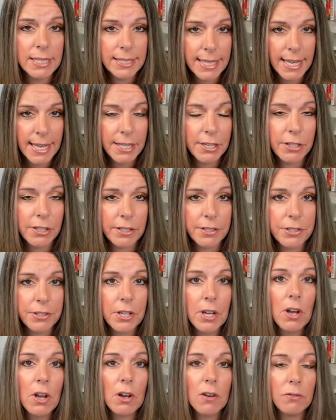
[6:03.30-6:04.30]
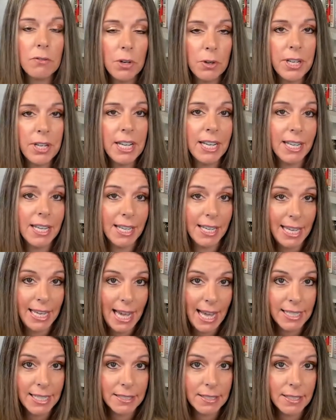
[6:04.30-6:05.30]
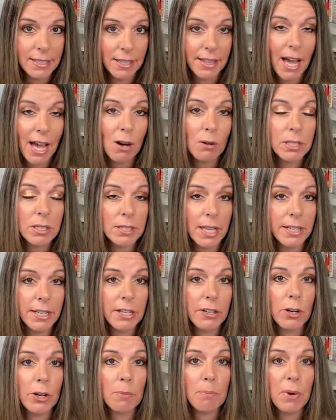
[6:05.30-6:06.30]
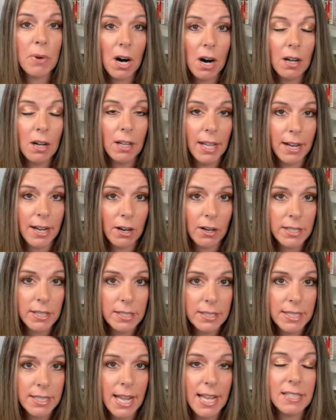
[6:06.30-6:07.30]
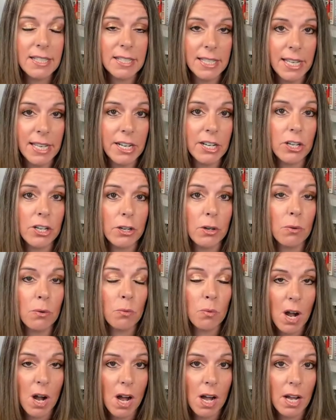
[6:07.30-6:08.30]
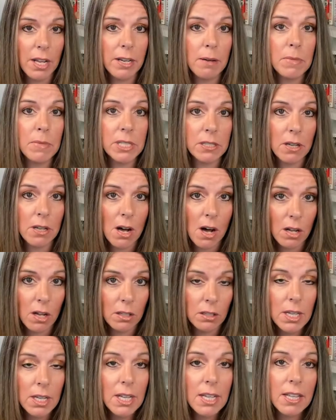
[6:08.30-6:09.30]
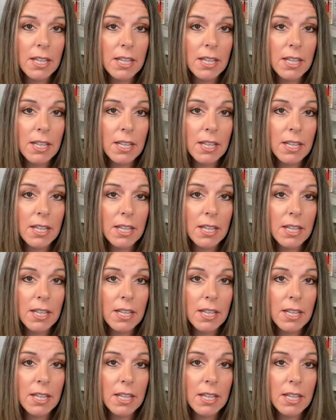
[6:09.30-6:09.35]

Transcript: senators voting yes. That was Senator Paul Harris and Senator Ron Mazzal.